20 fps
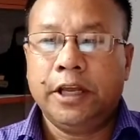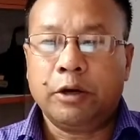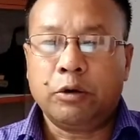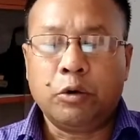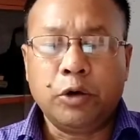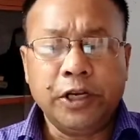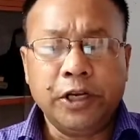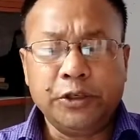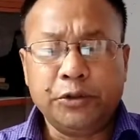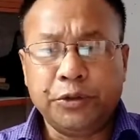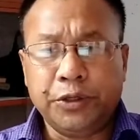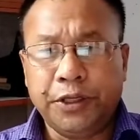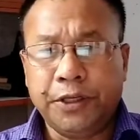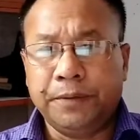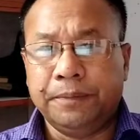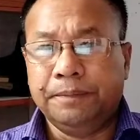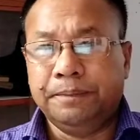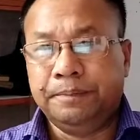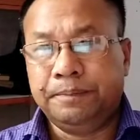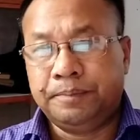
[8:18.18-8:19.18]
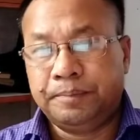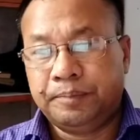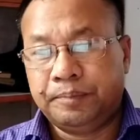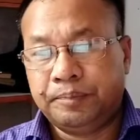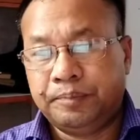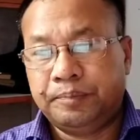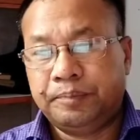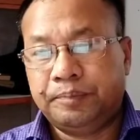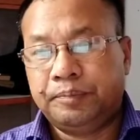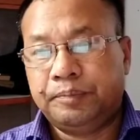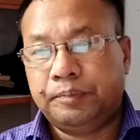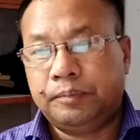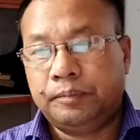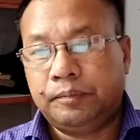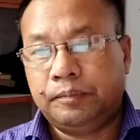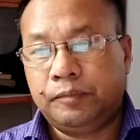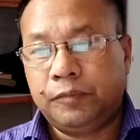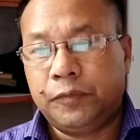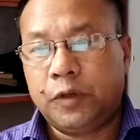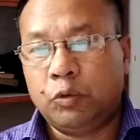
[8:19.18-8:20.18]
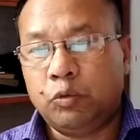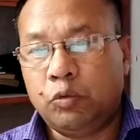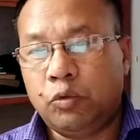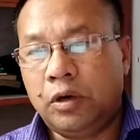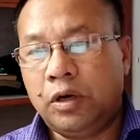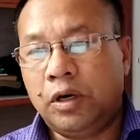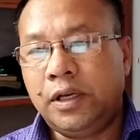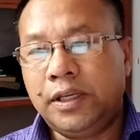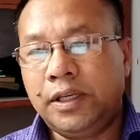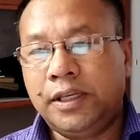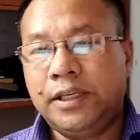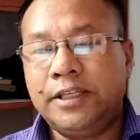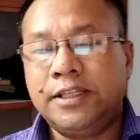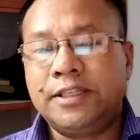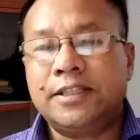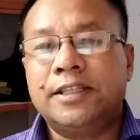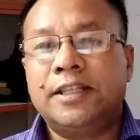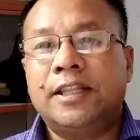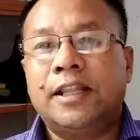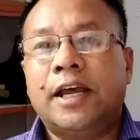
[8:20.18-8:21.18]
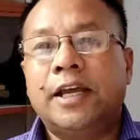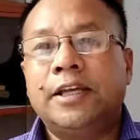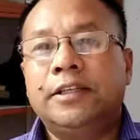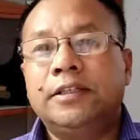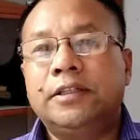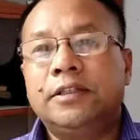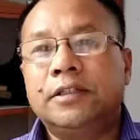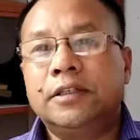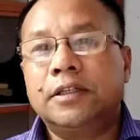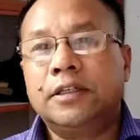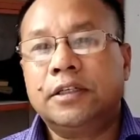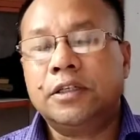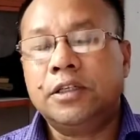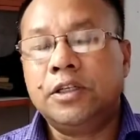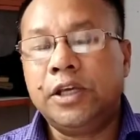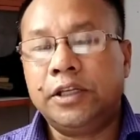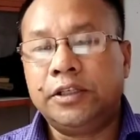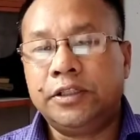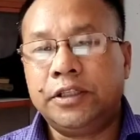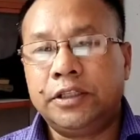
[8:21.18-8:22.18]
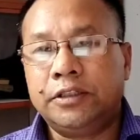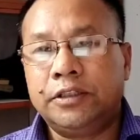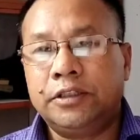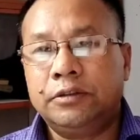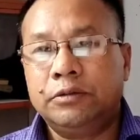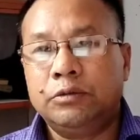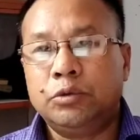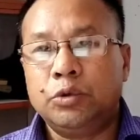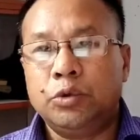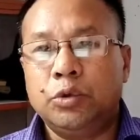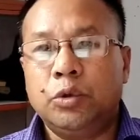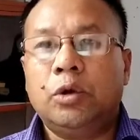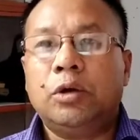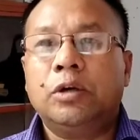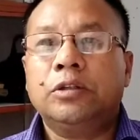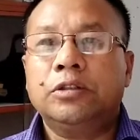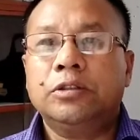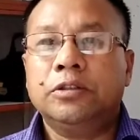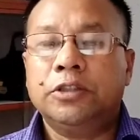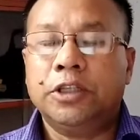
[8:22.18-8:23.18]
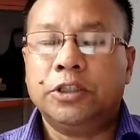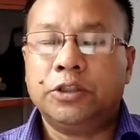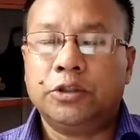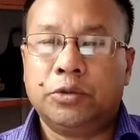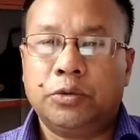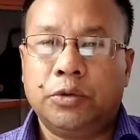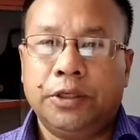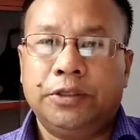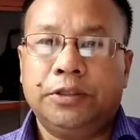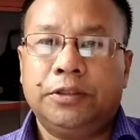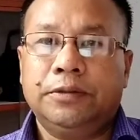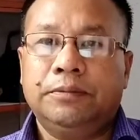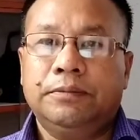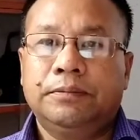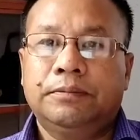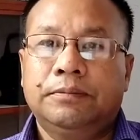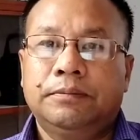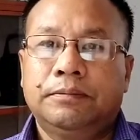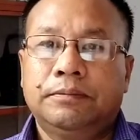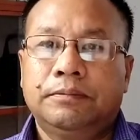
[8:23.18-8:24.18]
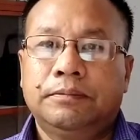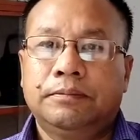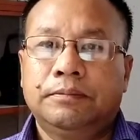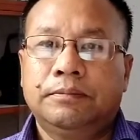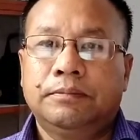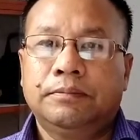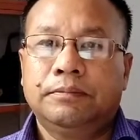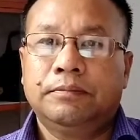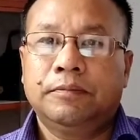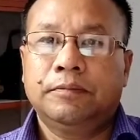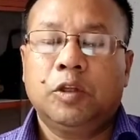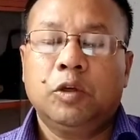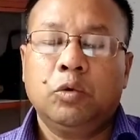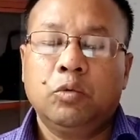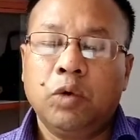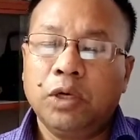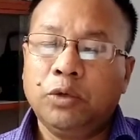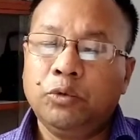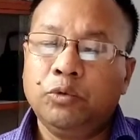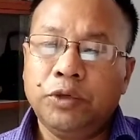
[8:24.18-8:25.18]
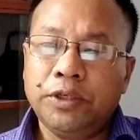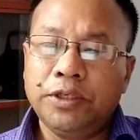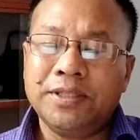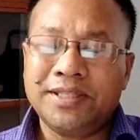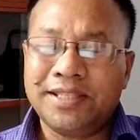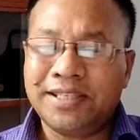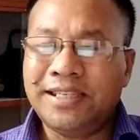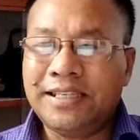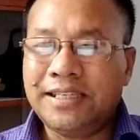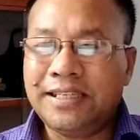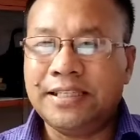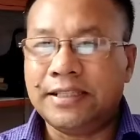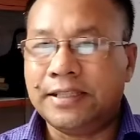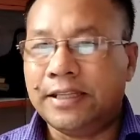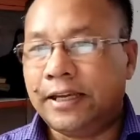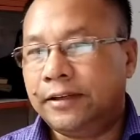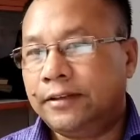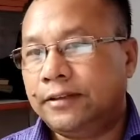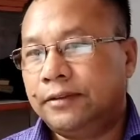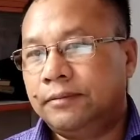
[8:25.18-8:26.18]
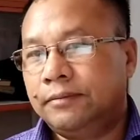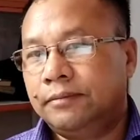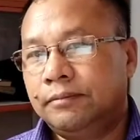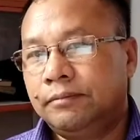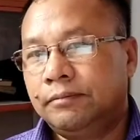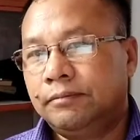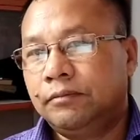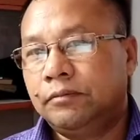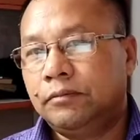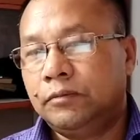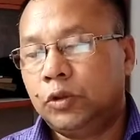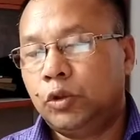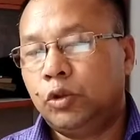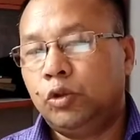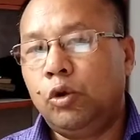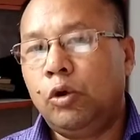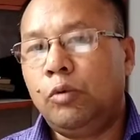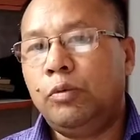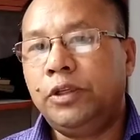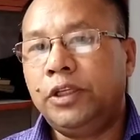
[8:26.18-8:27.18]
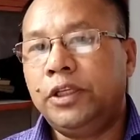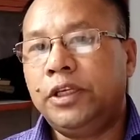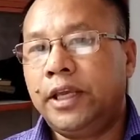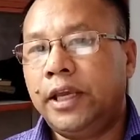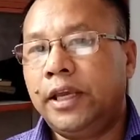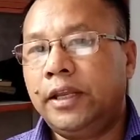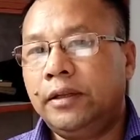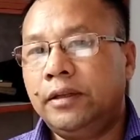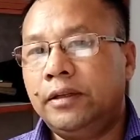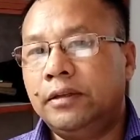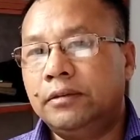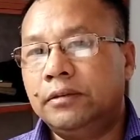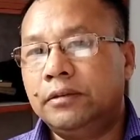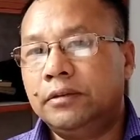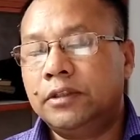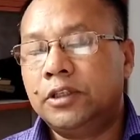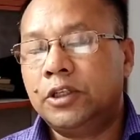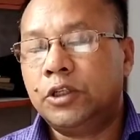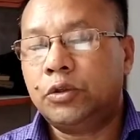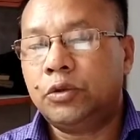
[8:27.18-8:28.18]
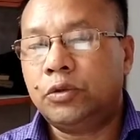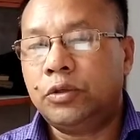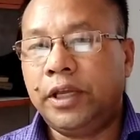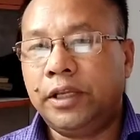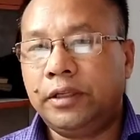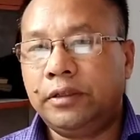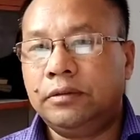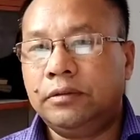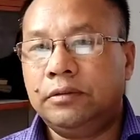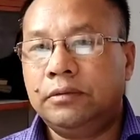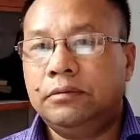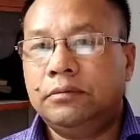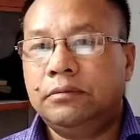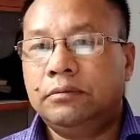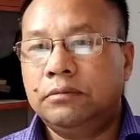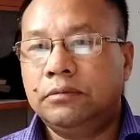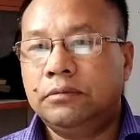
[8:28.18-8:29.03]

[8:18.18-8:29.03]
and according to him, the world is neither created nor destroyed. What we see is that nobody can create